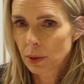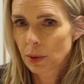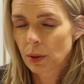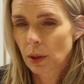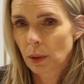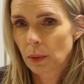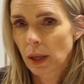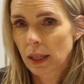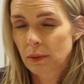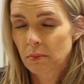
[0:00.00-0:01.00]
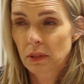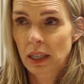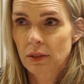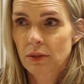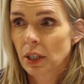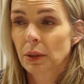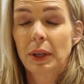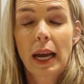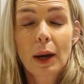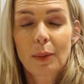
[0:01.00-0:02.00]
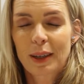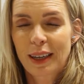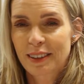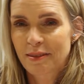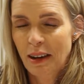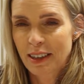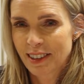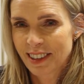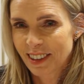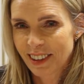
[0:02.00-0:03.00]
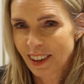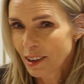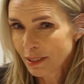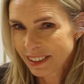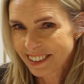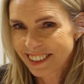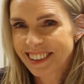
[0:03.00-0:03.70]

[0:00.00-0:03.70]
So, and yeah, till now, and I still love it.